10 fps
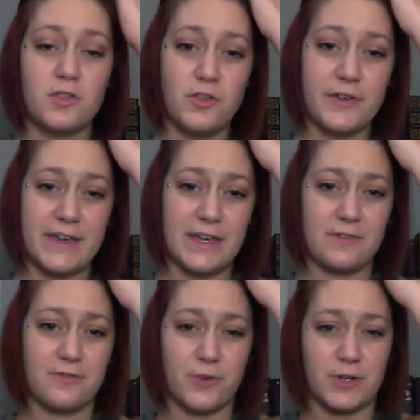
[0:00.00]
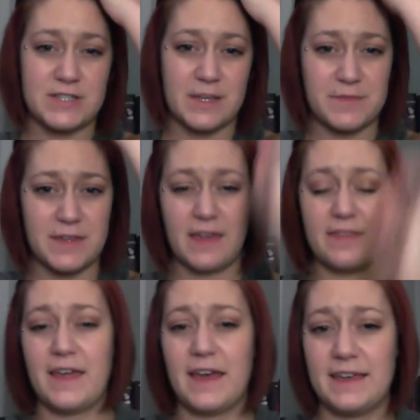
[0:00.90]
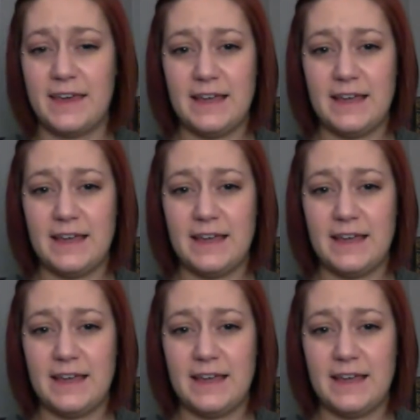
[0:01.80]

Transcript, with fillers: looking for something that